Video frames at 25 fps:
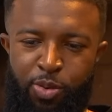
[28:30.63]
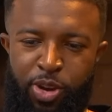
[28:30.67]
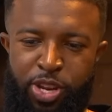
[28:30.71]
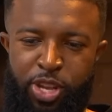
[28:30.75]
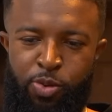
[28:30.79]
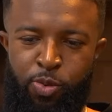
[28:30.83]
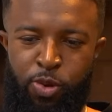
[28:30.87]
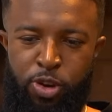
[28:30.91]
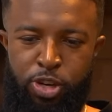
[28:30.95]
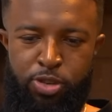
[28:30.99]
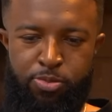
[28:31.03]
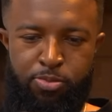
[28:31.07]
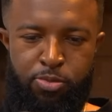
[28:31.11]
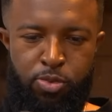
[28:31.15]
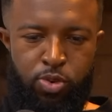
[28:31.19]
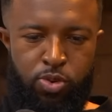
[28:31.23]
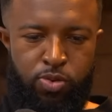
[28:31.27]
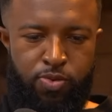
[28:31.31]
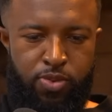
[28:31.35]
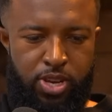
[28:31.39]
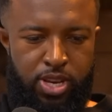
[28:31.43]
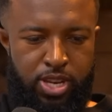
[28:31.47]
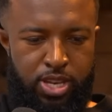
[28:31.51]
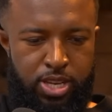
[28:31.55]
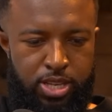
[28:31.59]
When you watch
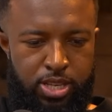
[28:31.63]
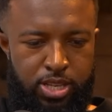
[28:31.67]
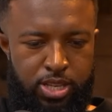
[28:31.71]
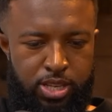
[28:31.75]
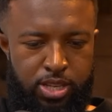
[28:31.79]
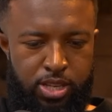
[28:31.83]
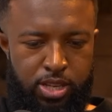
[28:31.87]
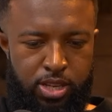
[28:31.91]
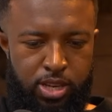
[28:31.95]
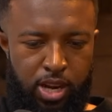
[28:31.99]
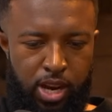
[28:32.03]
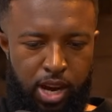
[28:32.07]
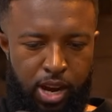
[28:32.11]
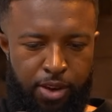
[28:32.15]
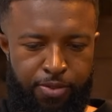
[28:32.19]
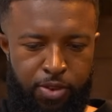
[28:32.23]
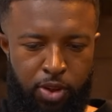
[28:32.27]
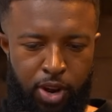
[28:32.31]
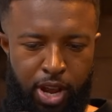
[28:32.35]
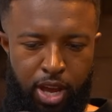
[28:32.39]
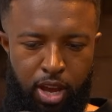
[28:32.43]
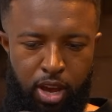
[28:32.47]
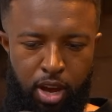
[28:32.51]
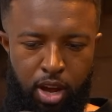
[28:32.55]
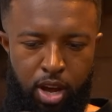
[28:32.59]
movies, I
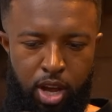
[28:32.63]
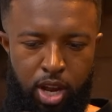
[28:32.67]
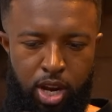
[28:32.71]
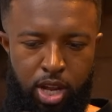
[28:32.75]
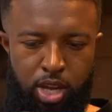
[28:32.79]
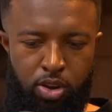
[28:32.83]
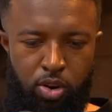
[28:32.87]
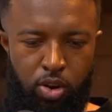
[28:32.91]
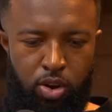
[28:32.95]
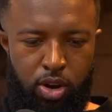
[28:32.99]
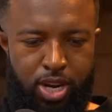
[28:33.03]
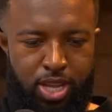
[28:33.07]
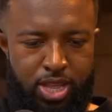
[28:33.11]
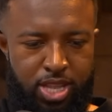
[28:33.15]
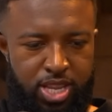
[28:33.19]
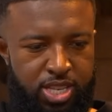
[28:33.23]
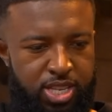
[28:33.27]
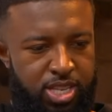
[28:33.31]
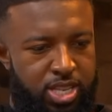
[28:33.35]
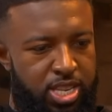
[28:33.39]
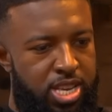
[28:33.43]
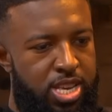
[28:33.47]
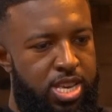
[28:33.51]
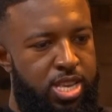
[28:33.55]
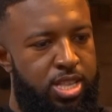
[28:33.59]
feel like early on in
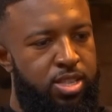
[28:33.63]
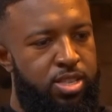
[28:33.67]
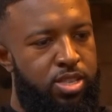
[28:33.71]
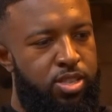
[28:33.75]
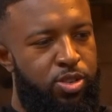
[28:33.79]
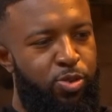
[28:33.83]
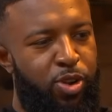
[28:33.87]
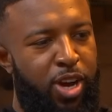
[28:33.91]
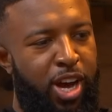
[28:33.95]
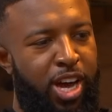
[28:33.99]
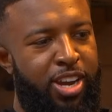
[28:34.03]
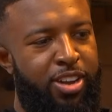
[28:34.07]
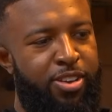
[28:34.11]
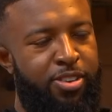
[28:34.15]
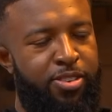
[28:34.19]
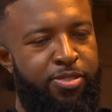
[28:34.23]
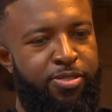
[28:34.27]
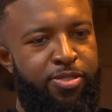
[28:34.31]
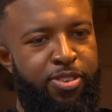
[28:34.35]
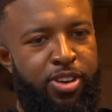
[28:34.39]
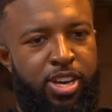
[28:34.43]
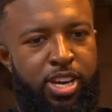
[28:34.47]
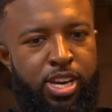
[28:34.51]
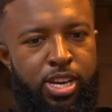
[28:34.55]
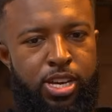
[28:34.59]
the scenes,
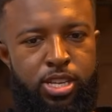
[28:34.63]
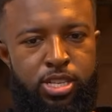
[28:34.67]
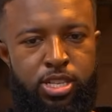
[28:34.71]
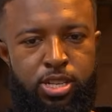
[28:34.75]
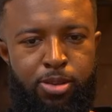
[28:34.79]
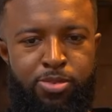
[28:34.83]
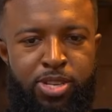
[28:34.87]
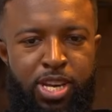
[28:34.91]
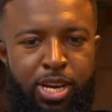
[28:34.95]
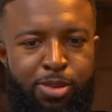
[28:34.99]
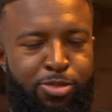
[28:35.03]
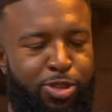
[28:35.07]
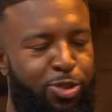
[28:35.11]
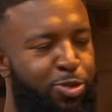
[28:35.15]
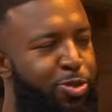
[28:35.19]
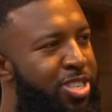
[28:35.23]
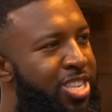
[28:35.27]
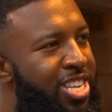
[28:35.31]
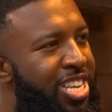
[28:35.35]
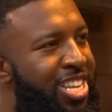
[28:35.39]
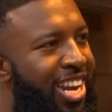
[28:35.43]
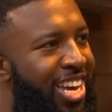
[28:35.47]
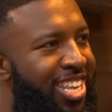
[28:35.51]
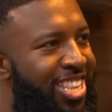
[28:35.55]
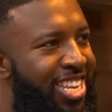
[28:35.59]
sometimes you
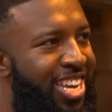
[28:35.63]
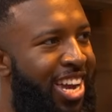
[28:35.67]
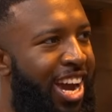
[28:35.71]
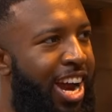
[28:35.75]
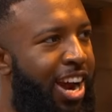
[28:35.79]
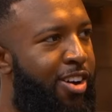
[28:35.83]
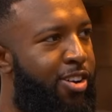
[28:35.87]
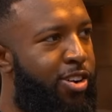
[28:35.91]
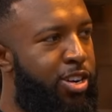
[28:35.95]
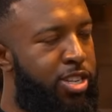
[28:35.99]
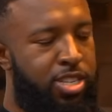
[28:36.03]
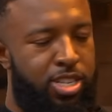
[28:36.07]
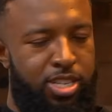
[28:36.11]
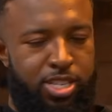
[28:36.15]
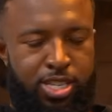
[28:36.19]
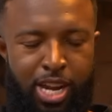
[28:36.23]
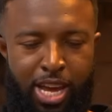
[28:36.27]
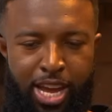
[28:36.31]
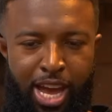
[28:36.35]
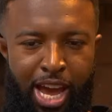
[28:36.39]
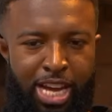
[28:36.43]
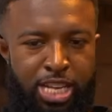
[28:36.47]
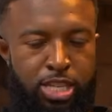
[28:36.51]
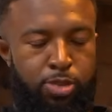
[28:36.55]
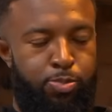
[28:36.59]
see like the
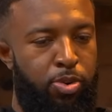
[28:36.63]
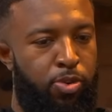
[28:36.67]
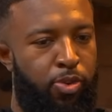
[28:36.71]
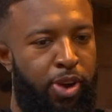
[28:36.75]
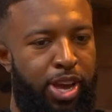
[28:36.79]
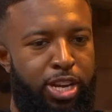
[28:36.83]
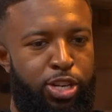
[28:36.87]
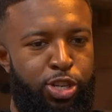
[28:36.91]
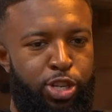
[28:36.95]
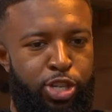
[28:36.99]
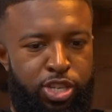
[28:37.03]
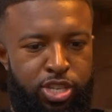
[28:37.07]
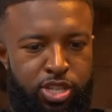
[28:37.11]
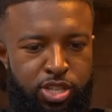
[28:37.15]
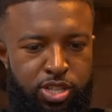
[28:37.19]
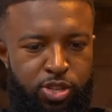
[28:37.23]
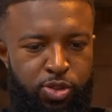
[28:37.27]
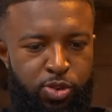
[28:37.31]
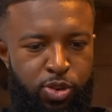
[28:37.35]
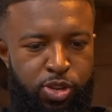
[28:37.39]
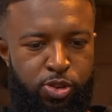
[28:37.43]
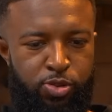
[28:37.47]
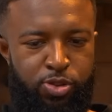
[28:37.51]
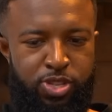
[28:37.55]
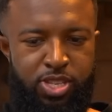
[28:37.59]
characters like
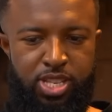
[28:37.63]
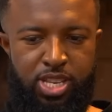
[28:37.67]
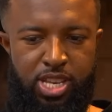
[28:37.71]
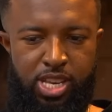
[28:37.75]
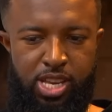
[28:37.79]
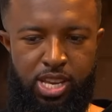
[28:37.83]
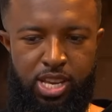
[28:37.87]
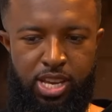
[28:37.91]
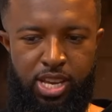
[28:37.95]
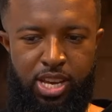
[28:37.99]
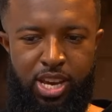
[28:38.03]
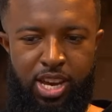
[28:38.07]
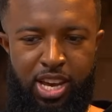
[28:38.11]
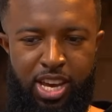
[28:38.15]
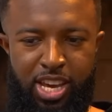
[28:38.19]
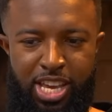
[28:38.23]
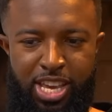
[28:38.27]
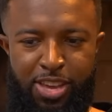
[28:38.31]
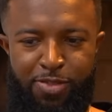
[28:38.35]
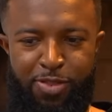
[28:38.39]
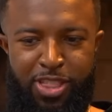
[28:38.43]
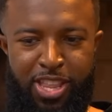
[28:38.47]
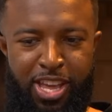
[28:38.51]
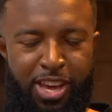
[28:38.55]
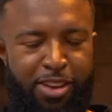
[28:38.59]
aspirations, or you see
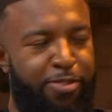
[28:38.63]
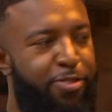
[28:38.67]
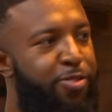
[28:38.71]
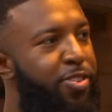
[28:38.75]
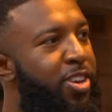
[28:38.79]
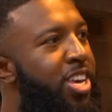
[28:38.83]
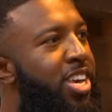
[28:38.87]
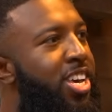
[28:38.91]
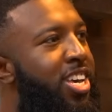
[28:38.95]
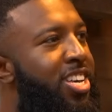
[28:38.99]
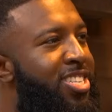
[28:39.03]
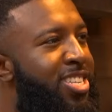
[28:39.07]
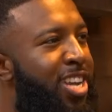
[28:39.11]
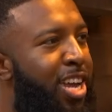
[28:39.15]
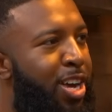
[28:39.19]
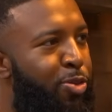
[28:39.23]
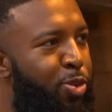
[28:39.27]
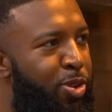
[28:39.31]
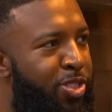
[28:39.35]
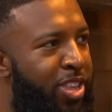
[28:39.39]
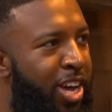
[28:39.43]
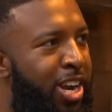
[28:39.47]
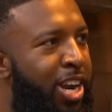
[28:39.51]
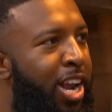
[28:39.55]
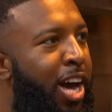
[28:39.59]
even their fears,
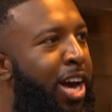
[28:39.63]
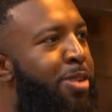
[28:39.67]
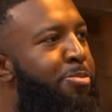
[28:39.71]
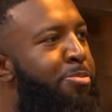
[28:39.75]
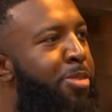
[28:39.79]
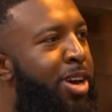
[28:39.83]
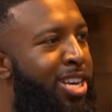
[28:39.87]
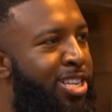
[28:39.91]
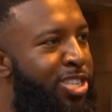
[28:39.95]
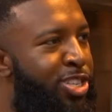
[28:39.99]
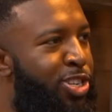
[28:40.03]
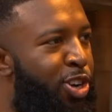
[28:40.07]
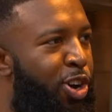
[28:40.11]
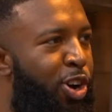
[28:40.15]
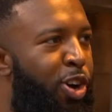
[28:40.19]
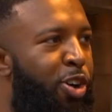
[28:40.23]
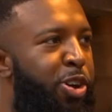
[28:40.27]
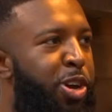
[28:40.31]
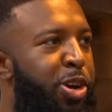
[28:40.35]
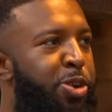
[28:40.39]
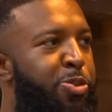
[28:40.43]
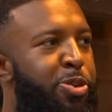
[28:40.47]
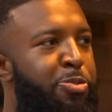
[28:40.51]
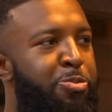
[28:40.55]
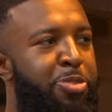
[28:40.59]
like what their nightmare
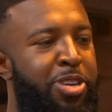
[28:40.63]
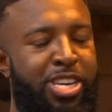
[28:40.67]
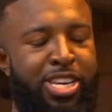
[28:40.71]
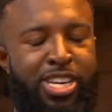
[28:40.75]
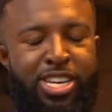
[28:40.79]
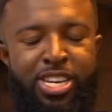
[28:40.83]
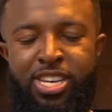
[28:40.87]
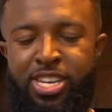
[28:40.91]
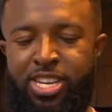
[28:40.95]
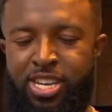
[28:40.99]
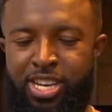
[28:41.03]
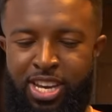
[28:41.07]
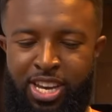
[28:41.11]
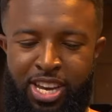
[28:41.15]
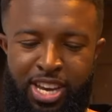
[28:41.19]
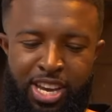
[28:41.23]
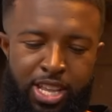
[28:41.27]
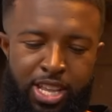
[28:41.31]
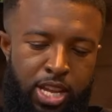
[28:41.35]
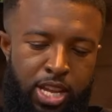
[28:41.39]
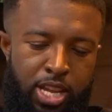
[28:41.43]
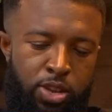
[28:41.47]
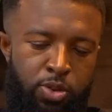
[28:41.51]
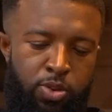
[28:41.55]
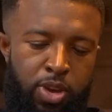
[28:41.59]
scenario would be.
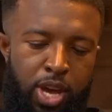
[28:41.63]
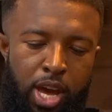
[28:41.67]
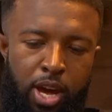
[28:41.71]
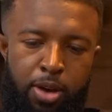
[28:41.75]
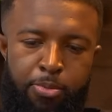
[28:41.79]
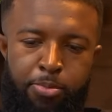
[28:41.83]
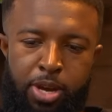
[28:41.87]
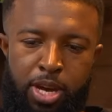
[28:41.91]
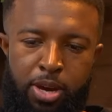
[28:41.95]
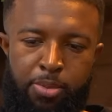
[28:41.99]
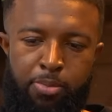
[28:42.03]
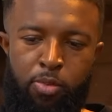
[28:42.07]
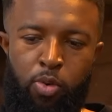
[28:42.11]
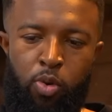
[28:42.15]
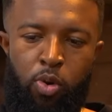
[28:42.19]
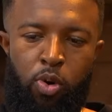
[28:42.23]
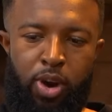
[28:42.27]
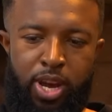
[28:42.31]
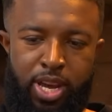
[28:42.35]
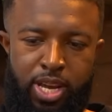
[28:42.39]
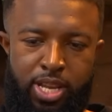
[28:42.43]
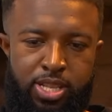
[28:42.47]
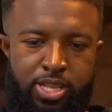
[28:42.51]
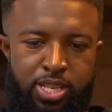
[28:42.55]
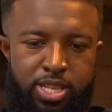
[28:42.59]
Then you get a bit
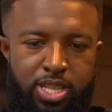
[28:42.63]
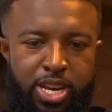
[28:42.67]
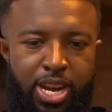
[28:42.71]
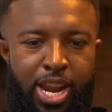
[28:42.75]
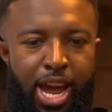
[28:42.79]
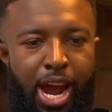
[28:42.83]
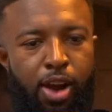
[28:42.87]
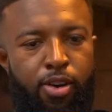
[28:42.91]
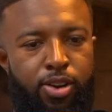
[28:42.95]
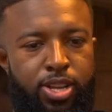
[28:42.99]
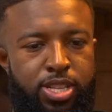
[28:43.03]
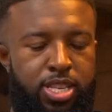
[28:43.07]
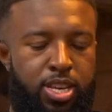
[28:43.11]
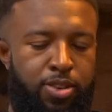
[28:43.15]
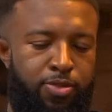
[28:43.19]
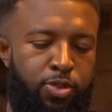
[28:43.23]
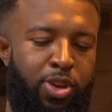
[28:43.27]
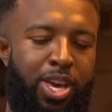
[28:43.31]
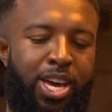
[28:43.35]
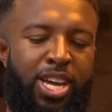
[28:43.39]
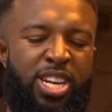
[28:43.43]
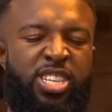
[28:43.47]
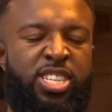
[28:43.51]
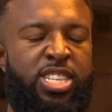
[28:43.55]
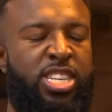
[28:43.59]
more into the
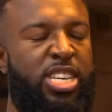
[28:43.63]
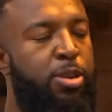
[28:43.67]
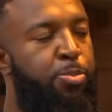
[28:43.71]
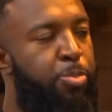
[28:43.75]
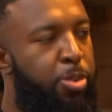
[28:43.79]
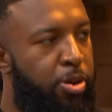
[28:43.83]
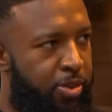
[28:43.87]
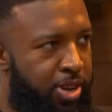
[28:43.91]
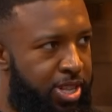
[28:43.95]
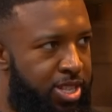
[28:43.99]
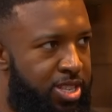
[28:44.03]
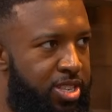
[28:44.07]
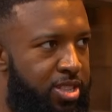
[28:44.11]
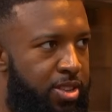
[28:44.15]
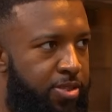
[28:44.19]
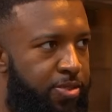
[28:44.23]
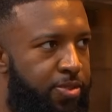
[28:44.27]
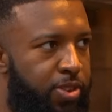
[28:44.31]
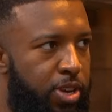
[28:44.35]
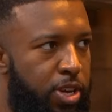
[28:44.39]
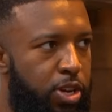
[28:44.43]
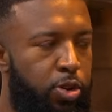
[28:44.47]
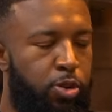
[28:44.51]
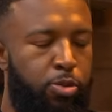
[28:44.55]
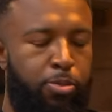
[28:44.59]
narrative, you get deeper into the
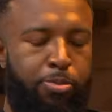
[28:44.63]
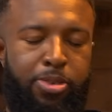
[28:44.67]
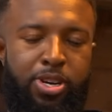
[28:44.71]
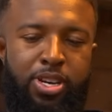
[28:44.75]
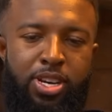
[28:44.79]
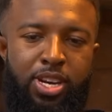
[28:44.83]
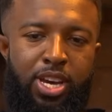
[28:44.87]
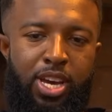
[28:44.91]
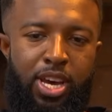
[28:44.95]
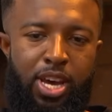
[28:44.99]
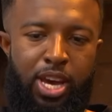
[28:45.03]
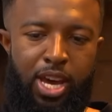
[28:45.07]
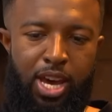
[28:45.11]
film.